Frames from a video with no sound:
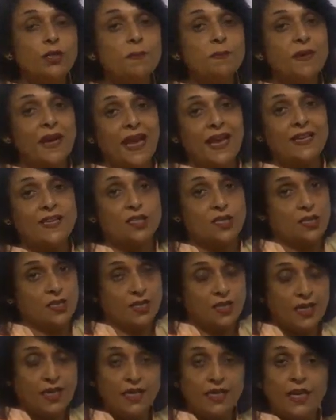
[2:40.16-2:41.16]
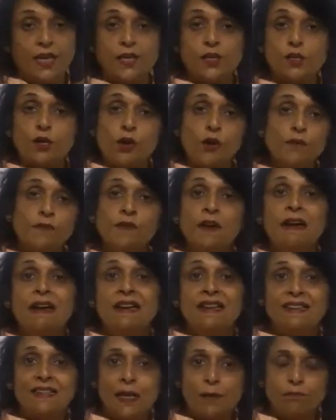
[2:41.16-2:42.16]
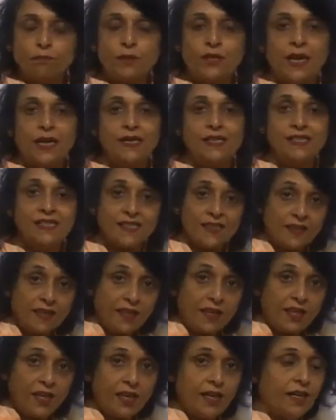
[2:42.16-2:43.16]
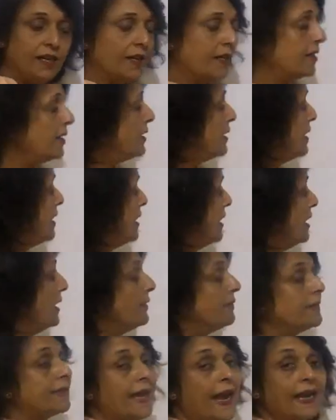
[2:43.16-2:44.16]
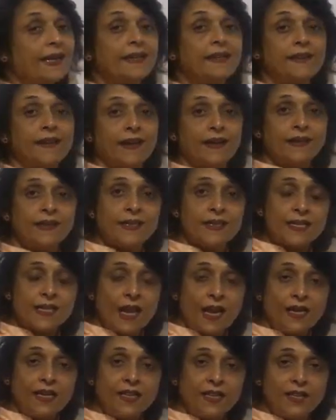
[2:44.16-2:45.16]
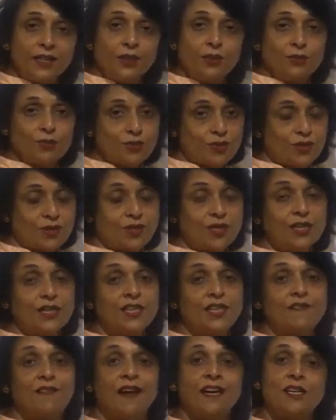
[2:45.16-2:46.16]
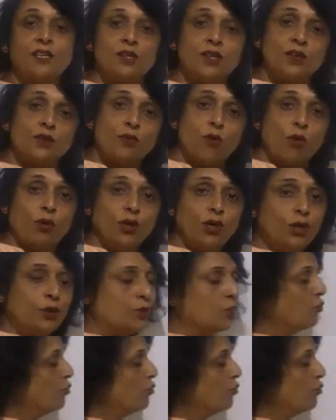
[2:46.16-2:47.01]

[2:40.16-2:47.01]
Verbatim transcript: the branches in case of reptiles. Here, that truncus arteriosus, it divides into only